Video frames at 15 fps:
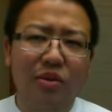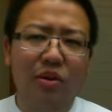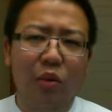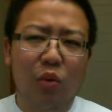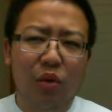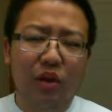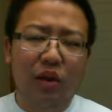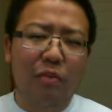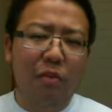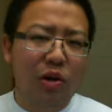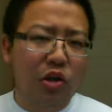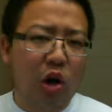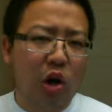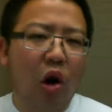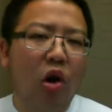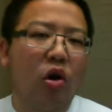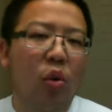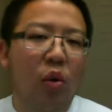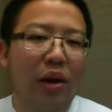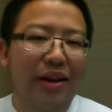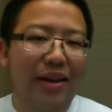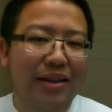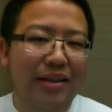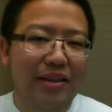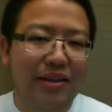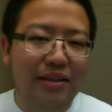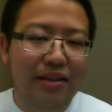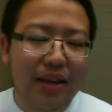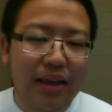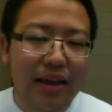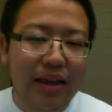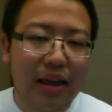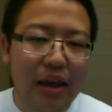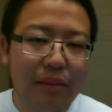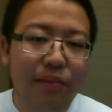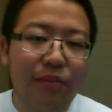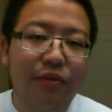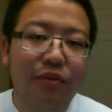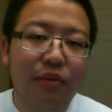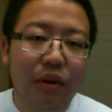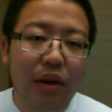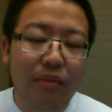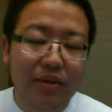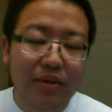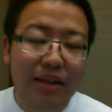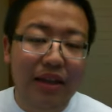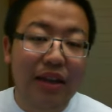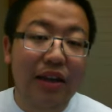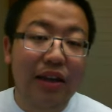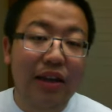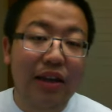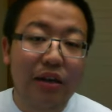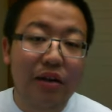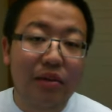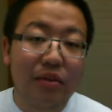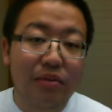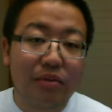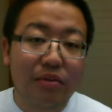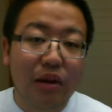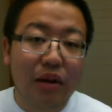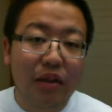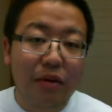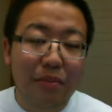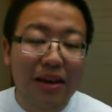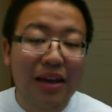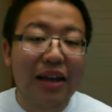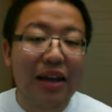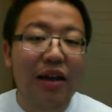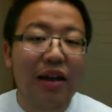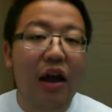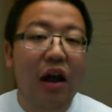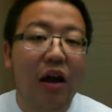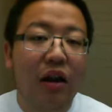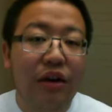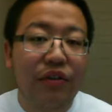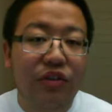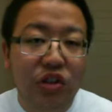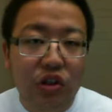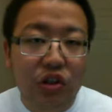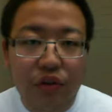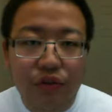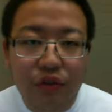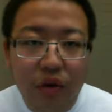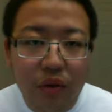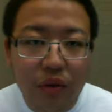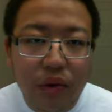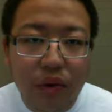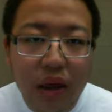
the much harder one is syncing the media on every single phone.